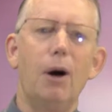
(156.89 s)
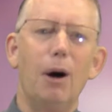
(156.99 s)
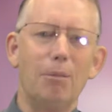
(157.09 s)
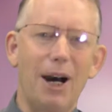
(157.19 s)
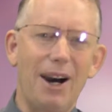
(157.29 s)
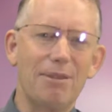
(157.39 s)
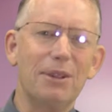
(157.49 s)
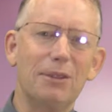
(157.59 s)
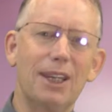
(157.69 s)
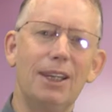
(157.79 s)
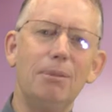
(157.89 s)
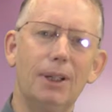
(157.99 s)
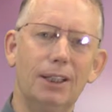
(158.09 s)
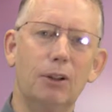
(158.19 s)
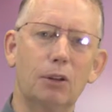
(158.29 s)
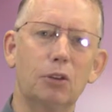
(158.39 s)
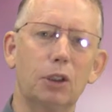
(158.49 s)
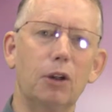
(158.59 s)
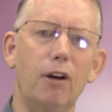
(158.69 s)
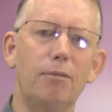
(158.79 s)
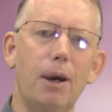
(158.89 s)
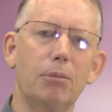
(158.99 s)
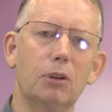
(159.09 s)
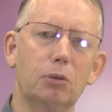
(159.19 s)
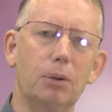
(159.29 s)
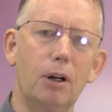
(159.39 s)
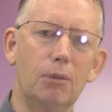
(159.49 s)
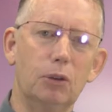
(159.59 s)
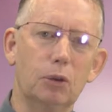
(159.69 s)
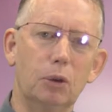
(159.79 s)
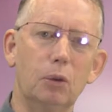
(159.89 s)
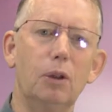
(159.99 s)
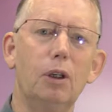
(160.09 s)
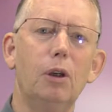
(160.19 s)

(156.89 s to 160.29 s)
On behalf of the team at Austin Cove Baptist Primary School,